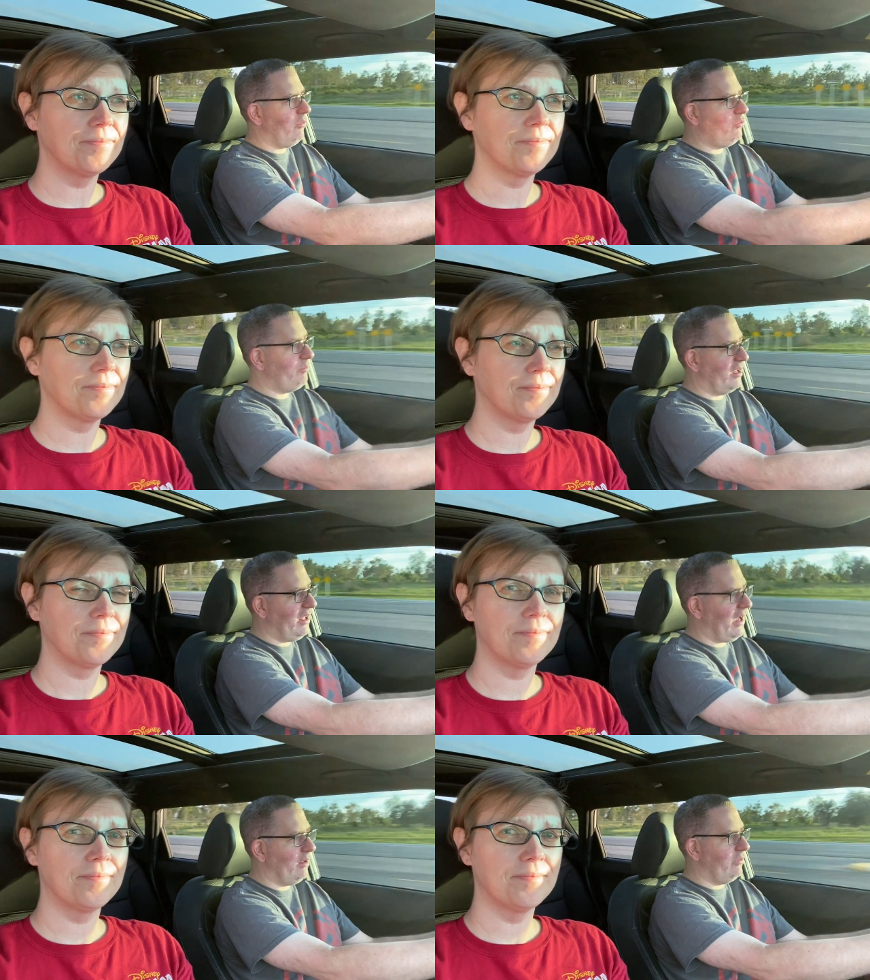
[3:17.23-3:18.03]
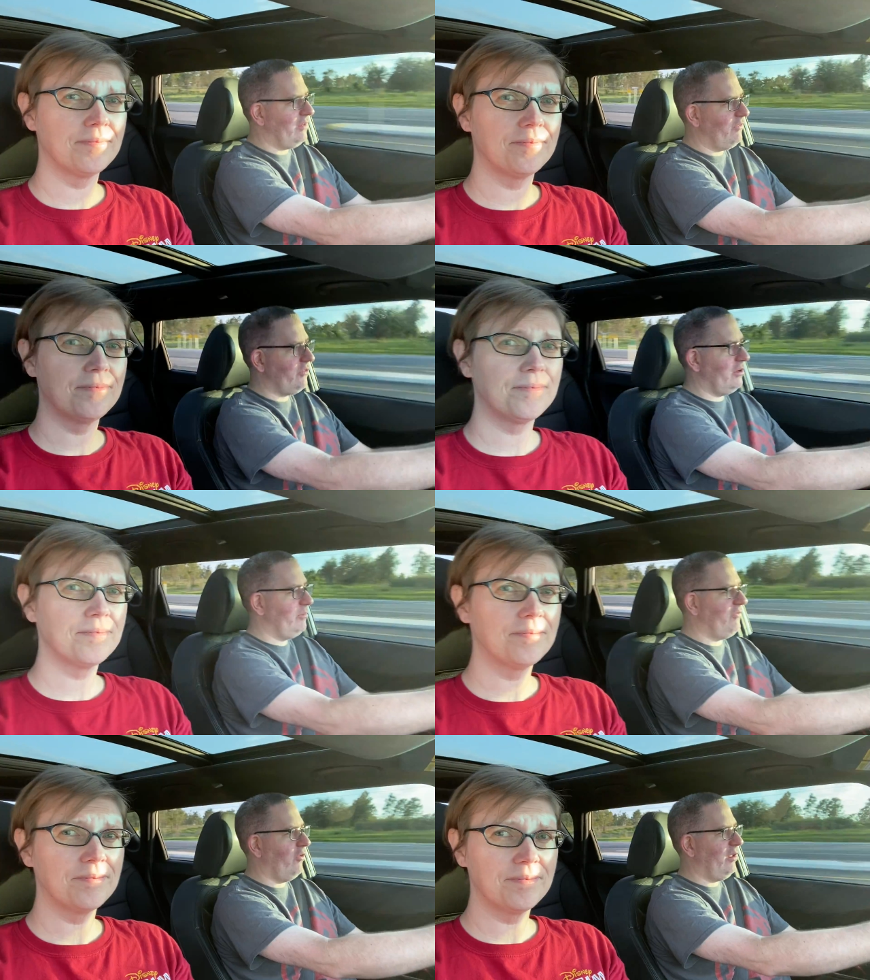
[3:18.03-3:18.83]
Speaker 1: was with my dad when he visited
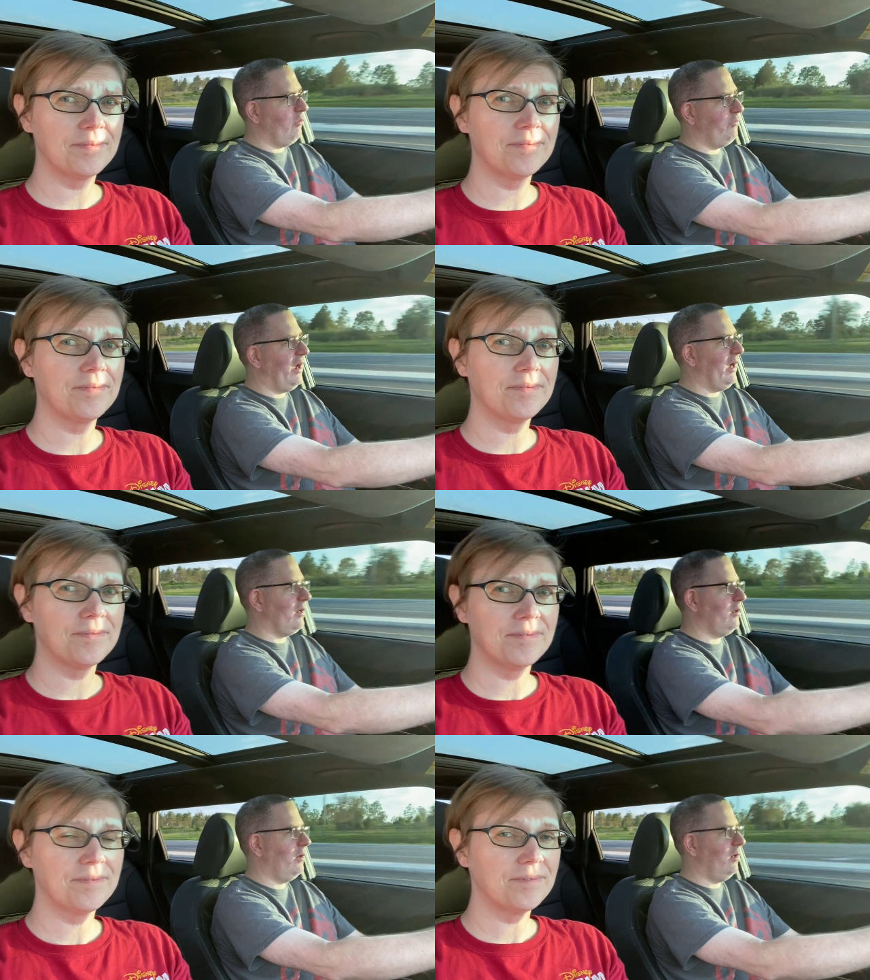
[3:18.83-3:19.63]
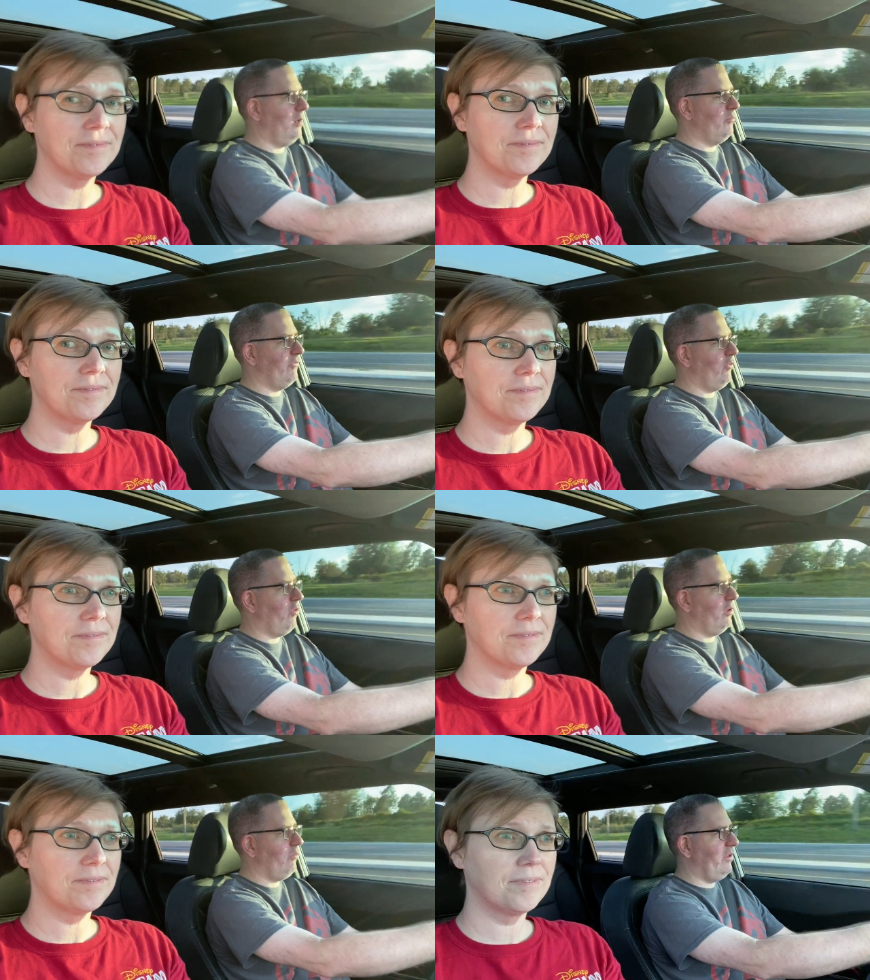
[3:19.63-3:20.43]
before they moved back um, to
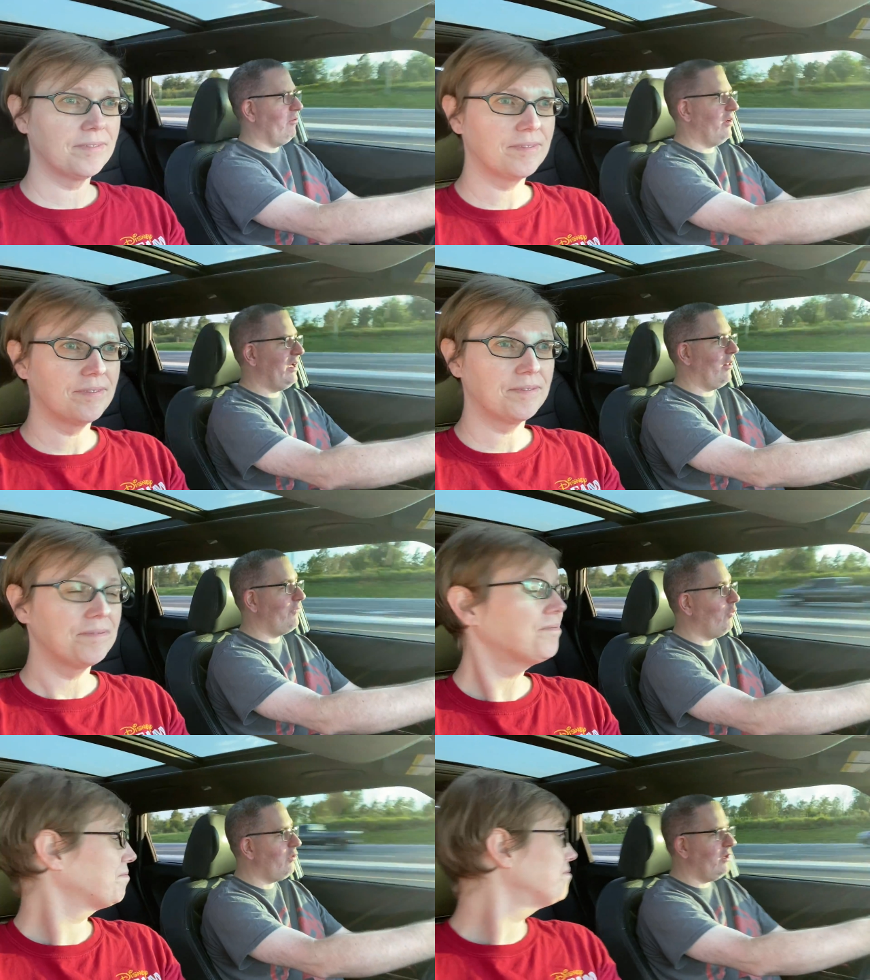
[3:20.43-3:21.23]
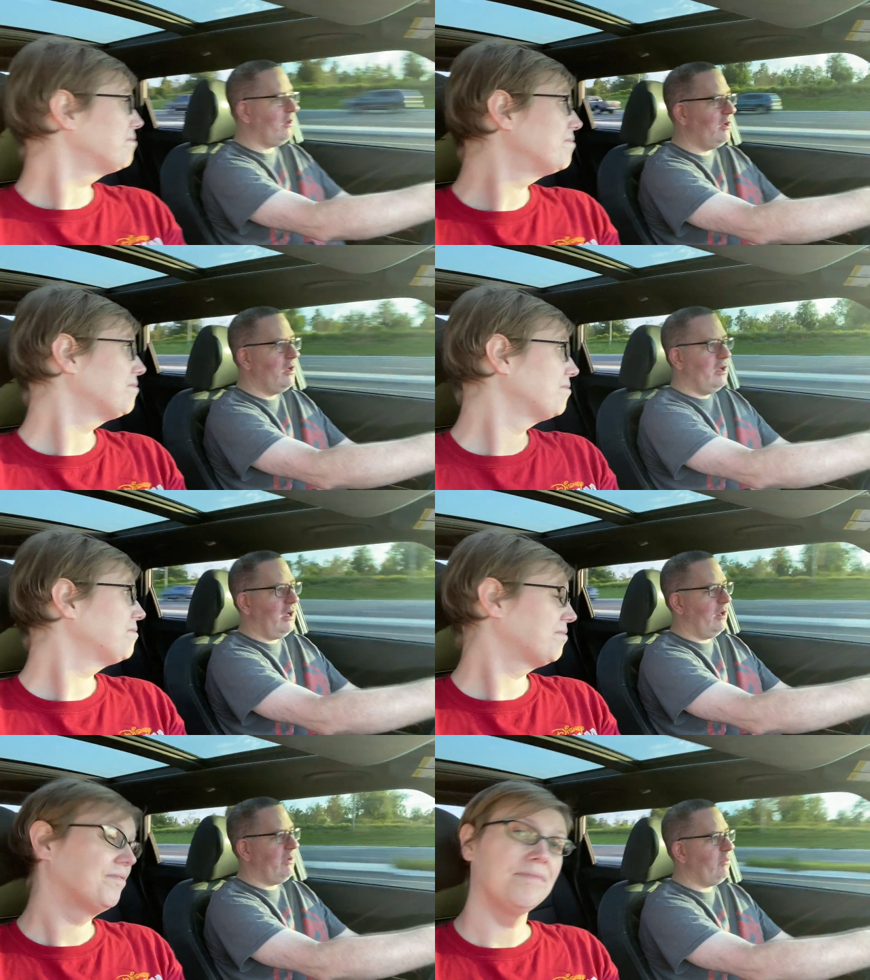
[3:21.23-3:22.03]
Florida when they were in California,
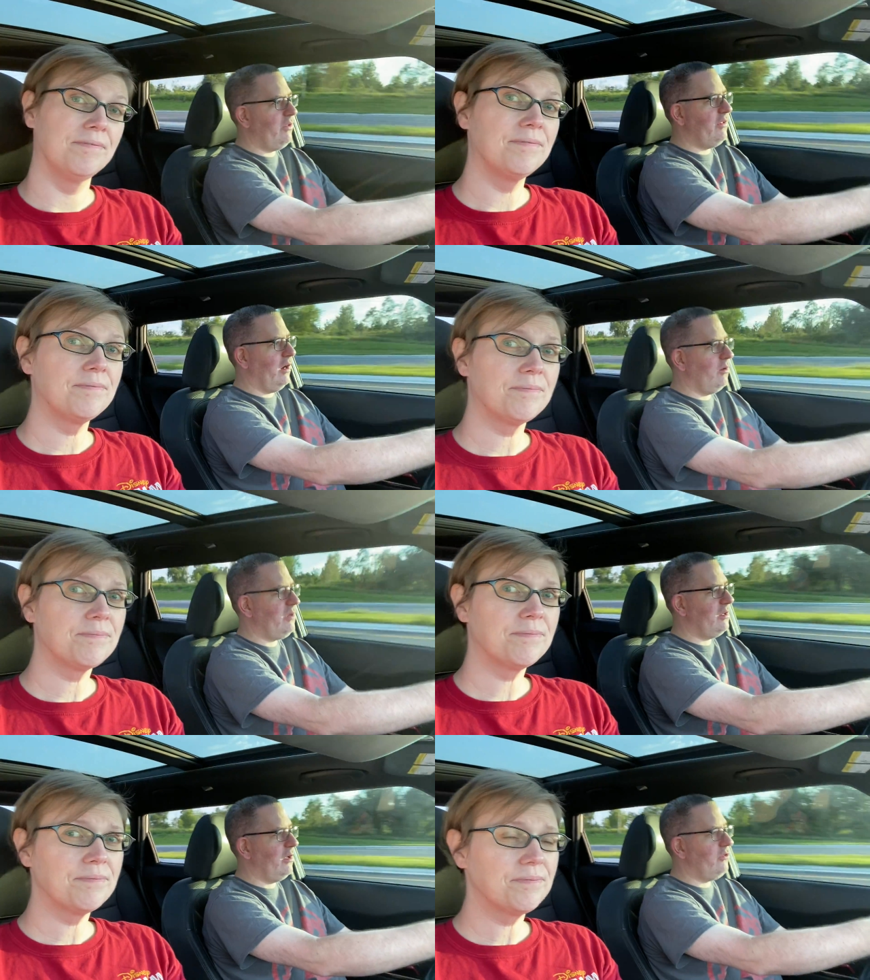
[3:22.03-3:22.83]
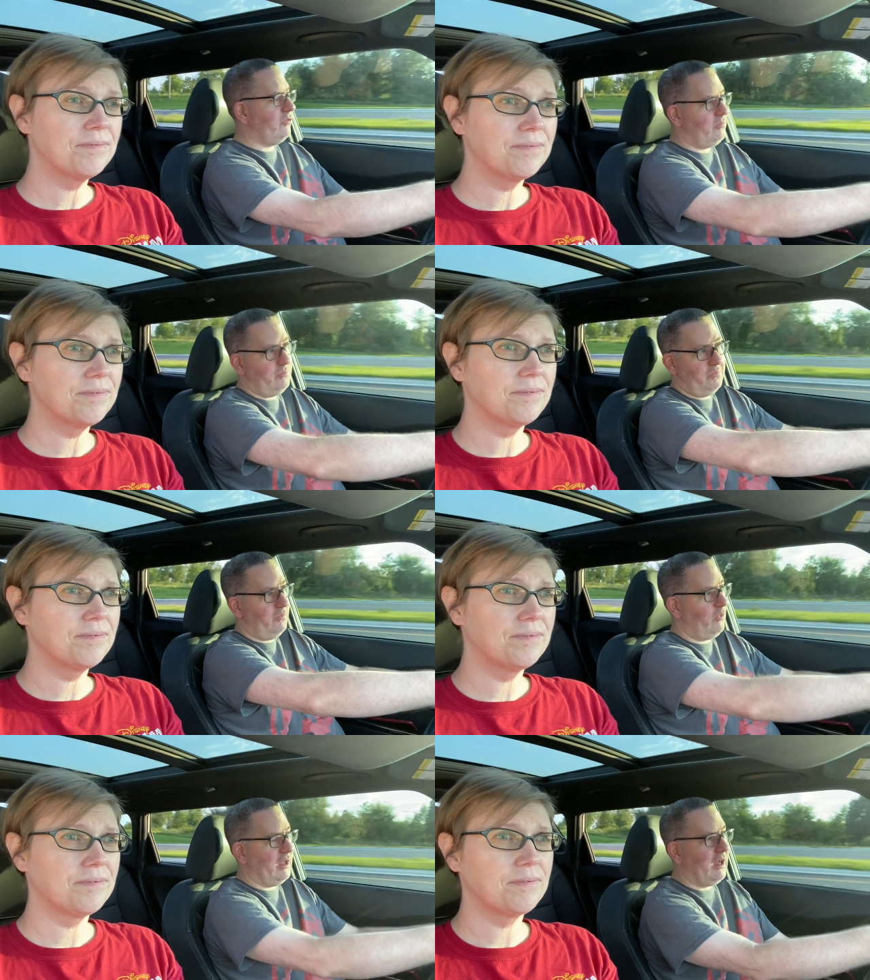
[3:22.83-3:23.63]
and we went there because
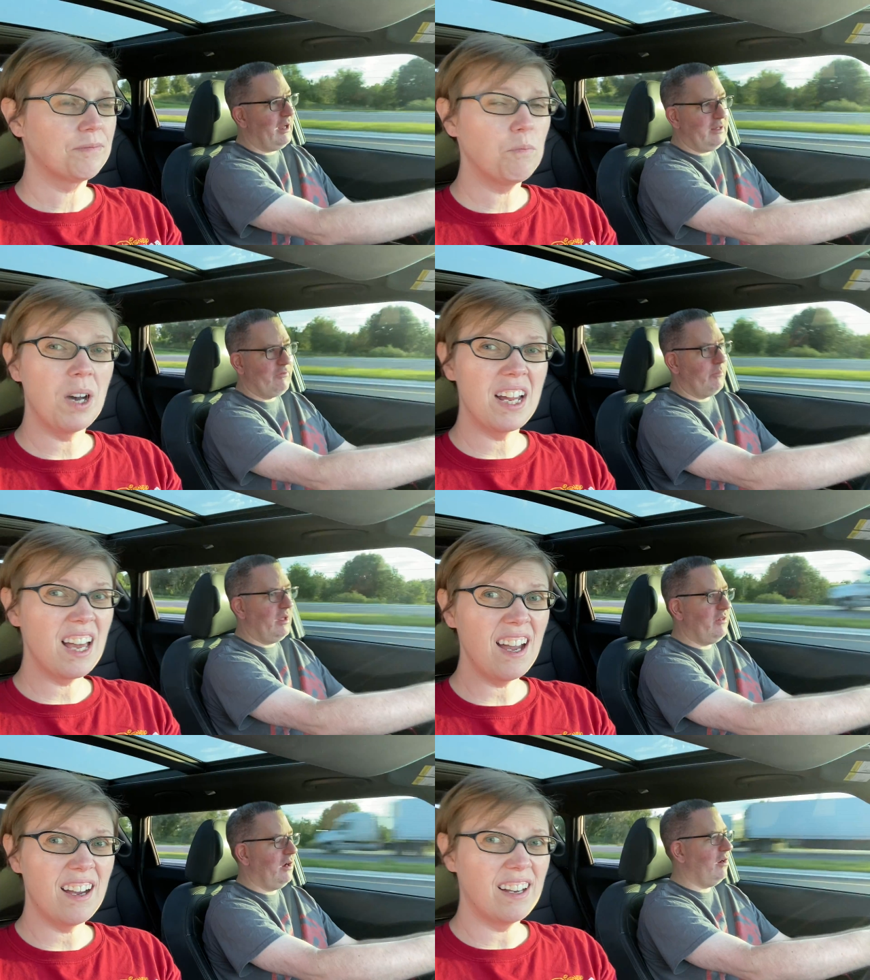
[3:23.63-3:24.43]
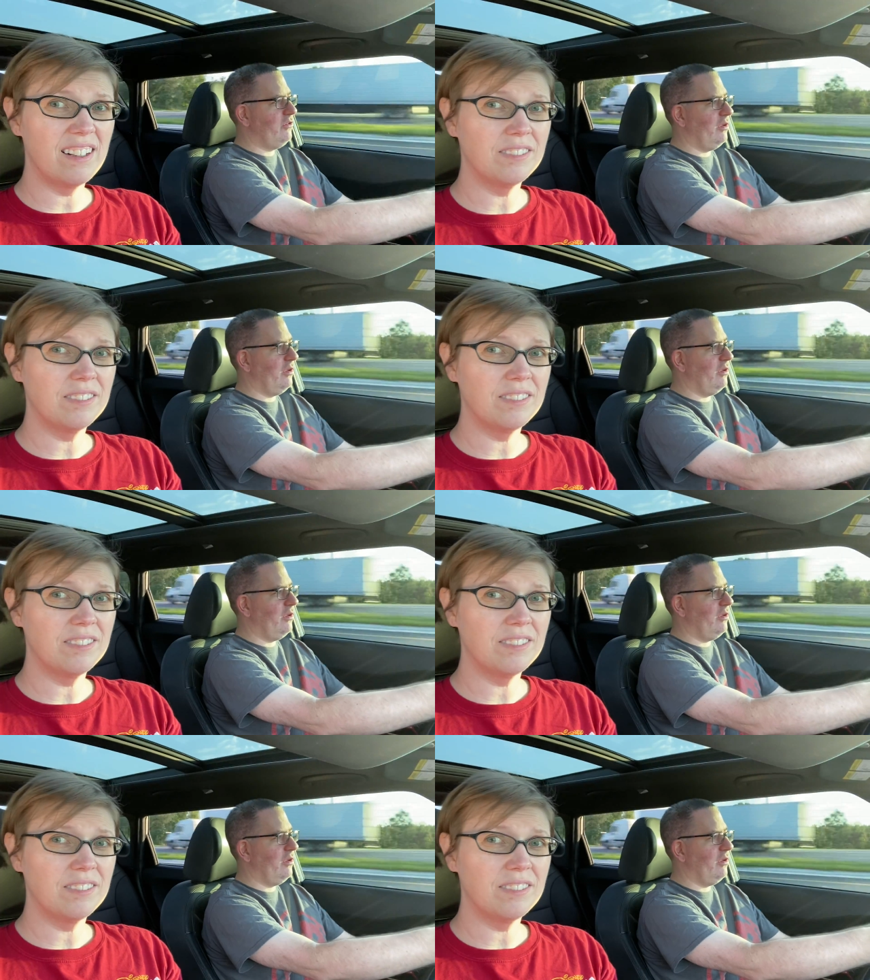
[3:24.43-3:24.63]
why not? Never why been not? There.